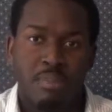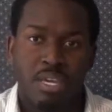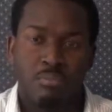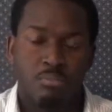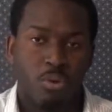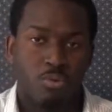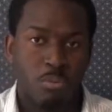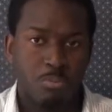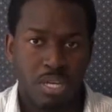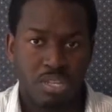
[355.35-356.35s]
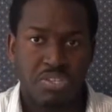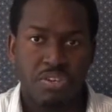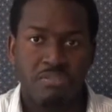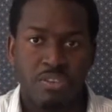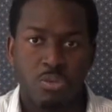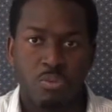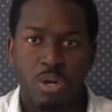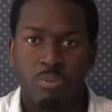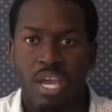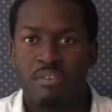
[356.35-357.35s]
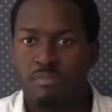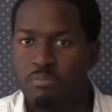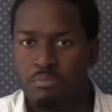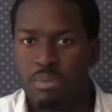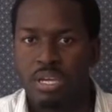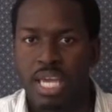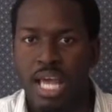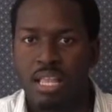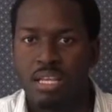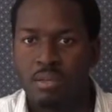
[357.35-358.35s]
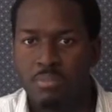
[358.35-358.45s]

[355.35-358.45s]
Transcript: make it more robust service where we have a bigger catalog.